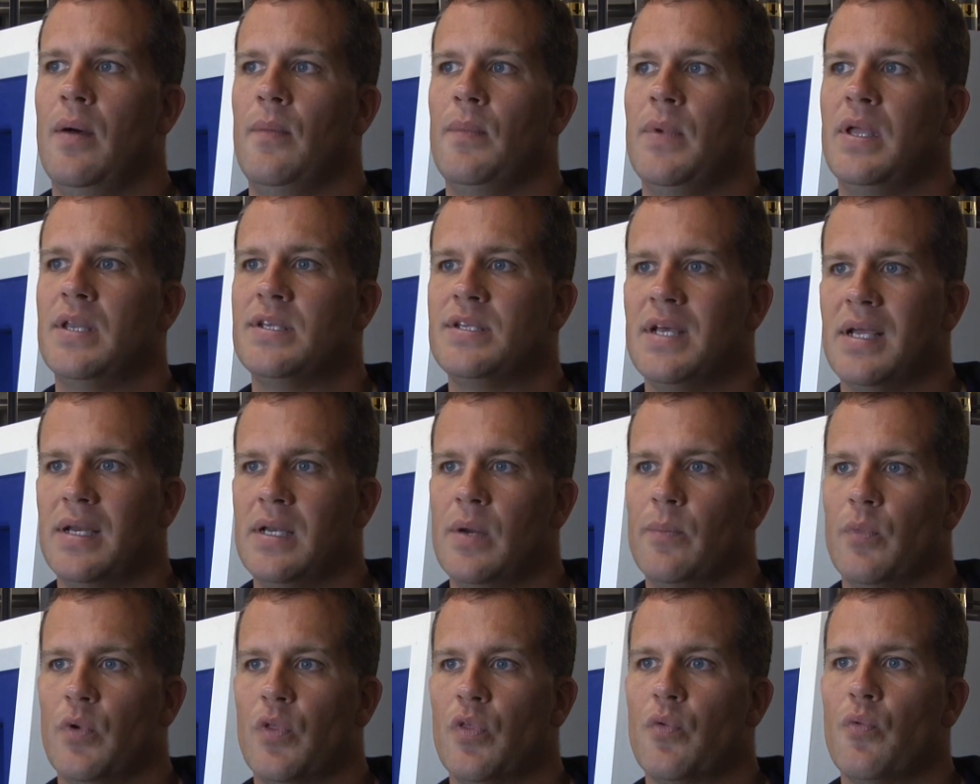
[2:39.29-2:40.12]
intake
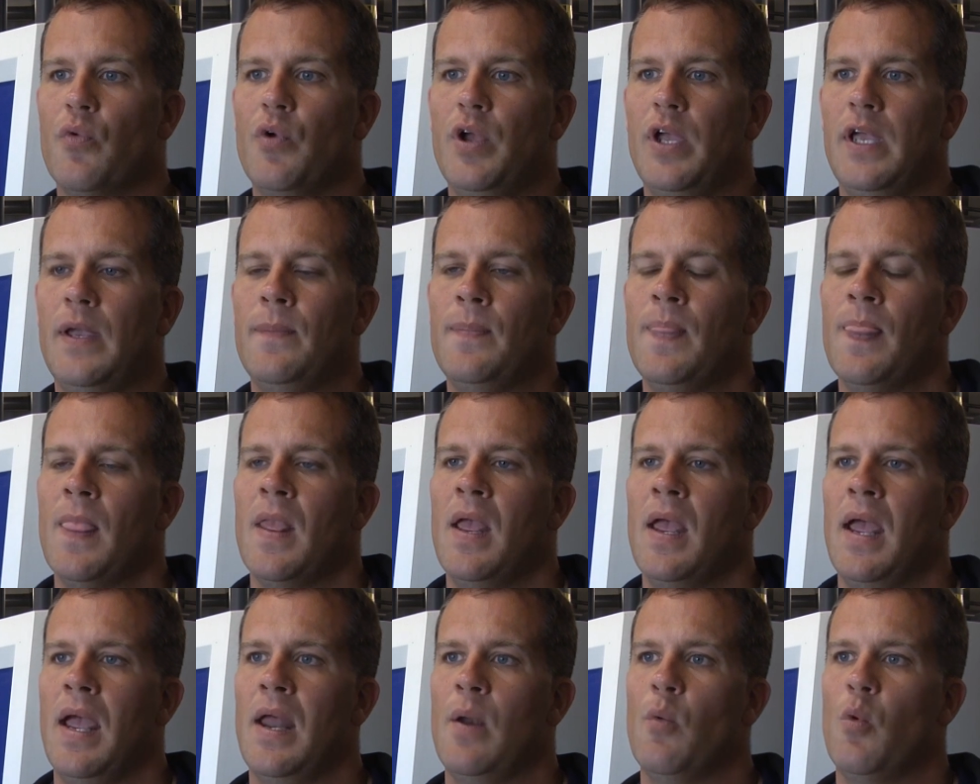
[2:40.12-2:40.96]
number 3,
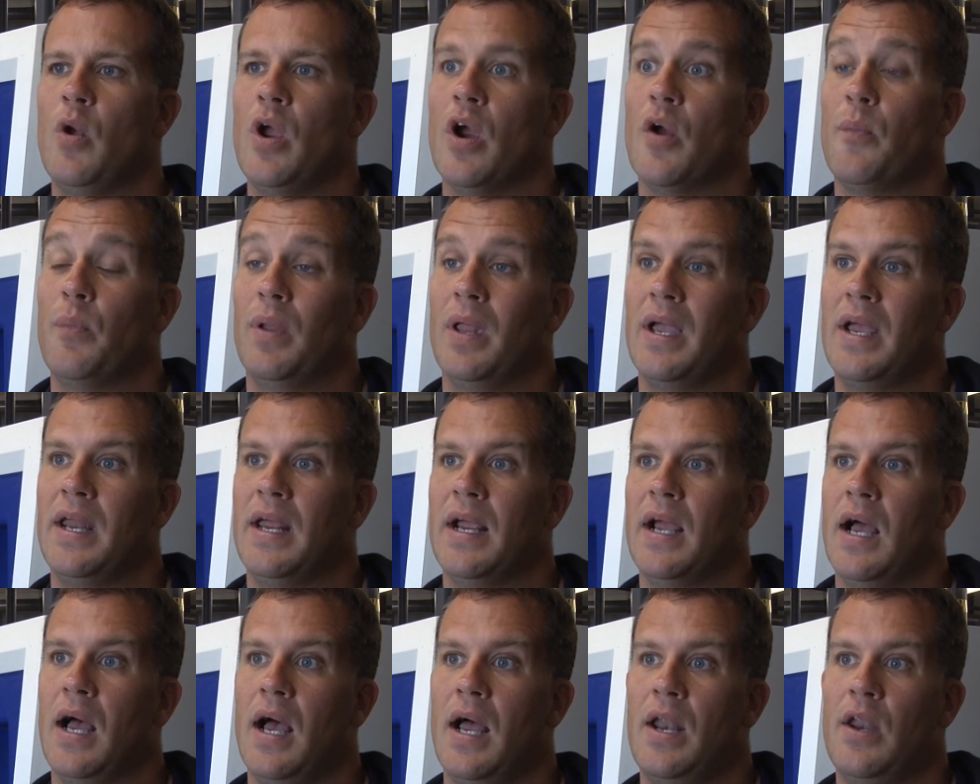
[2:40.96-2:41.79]
and we are
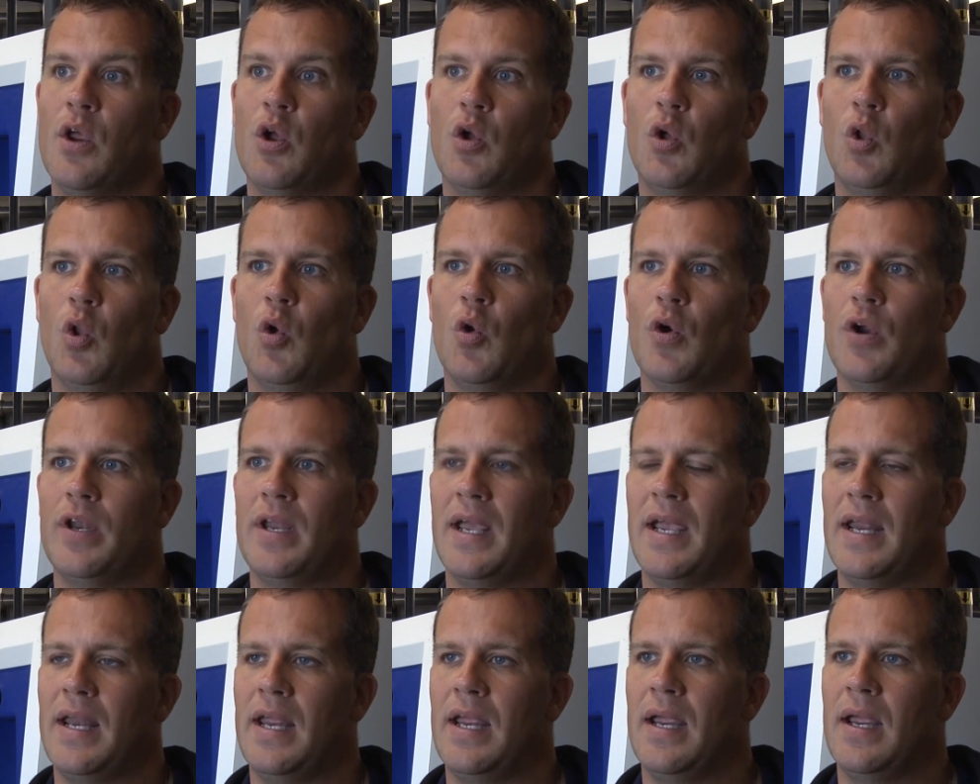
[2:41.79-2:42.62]
planning on
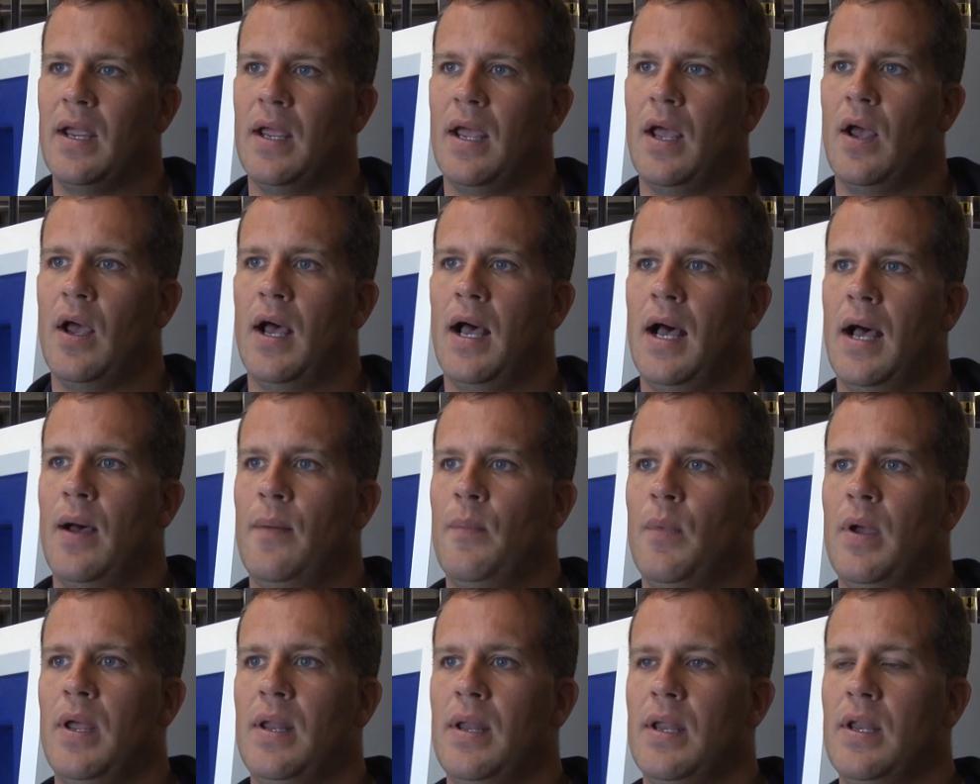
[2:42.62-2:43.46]
chlorinating
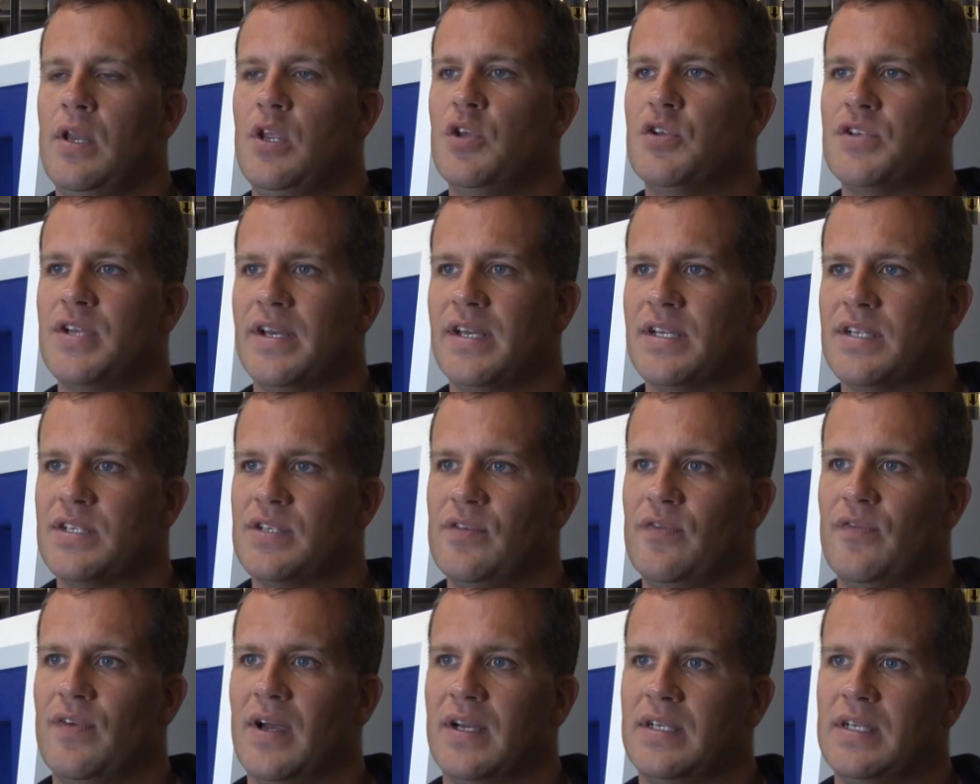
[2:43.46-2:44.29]
using
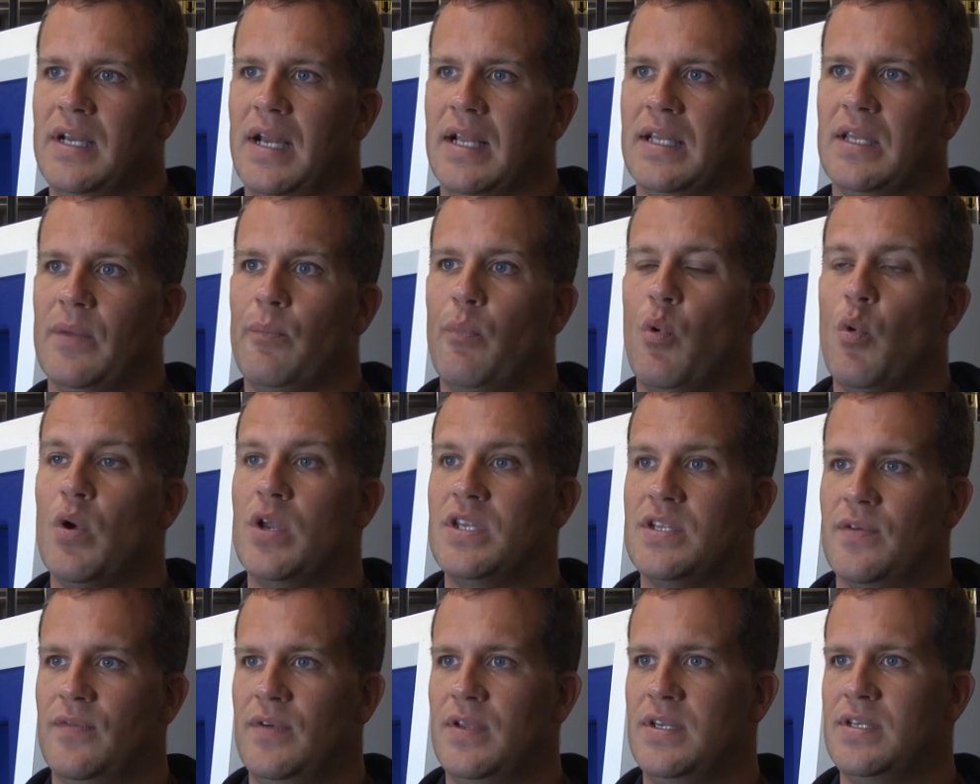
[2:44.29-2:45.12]
disinfectant at the
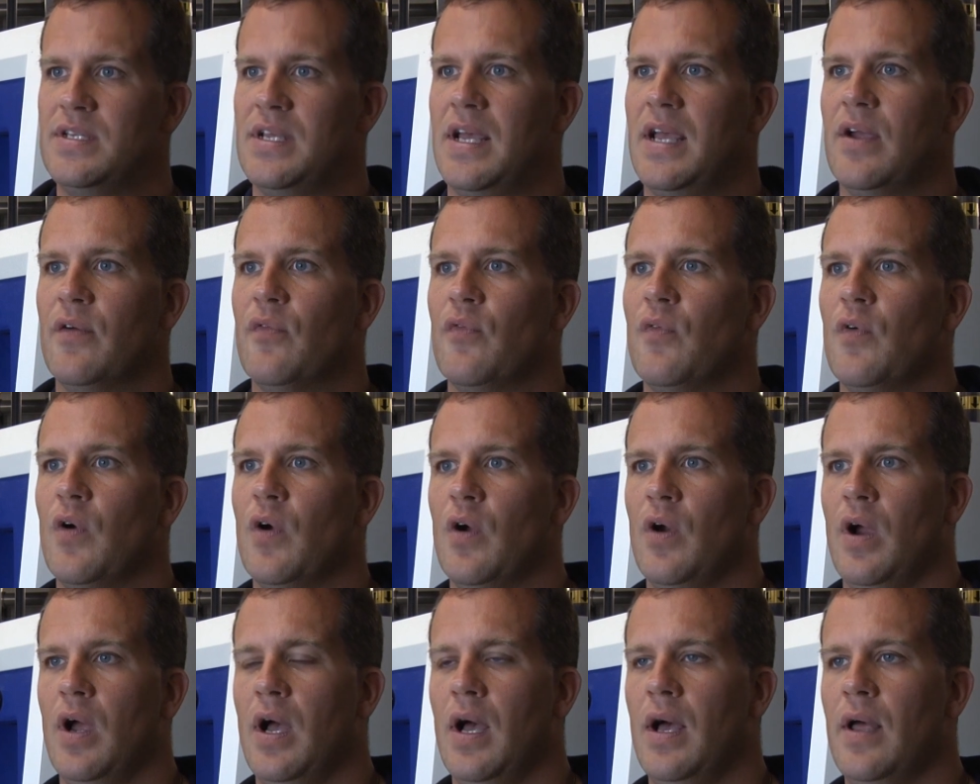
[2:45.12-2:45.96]
point of intake
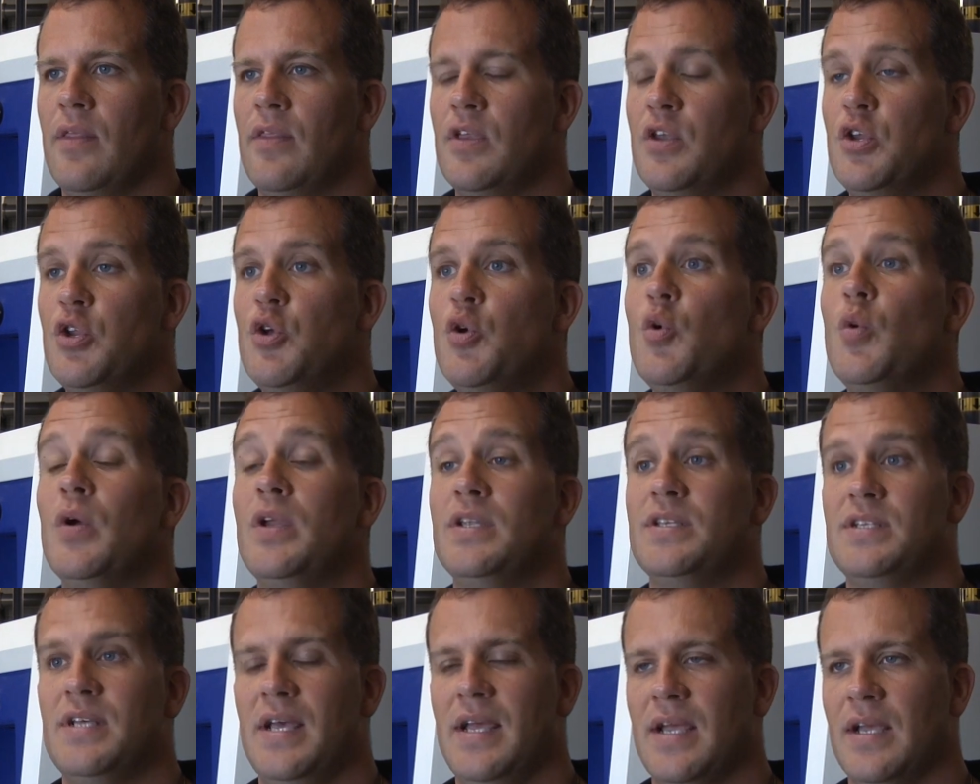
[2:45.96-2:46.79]
for the new
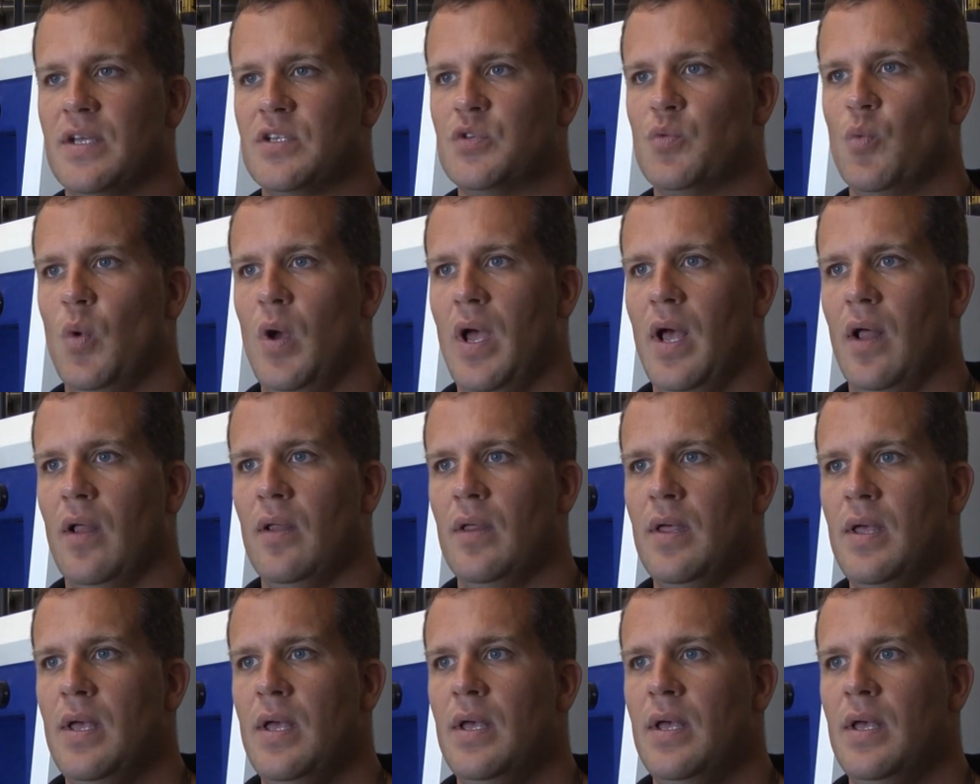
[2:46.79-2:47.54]
intake as well.